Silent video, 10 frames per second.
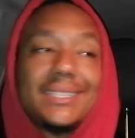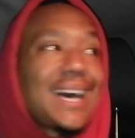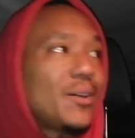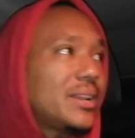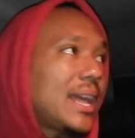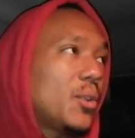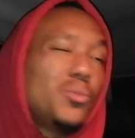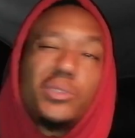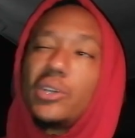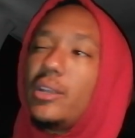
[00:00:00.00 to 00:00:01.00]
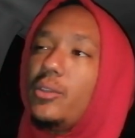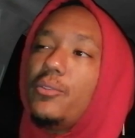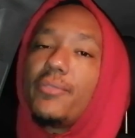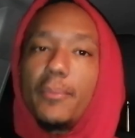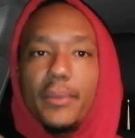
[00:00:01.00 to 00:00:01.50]
it sounded like who shot
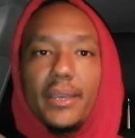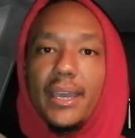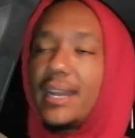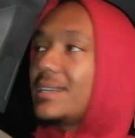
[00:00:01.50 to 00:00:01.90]
you from Biggie.